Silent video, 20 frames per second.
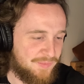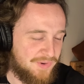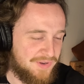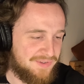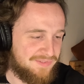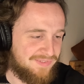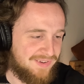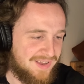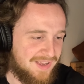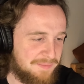what a
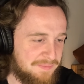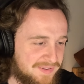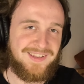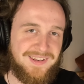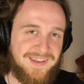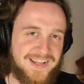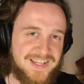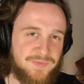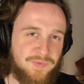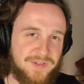vibe.
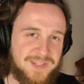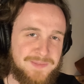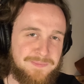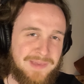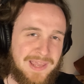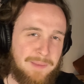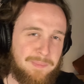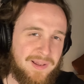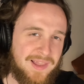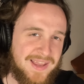Next one's
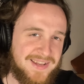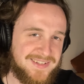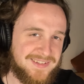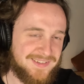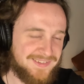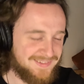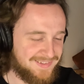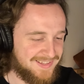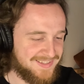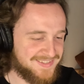Beyblade.
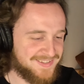Let's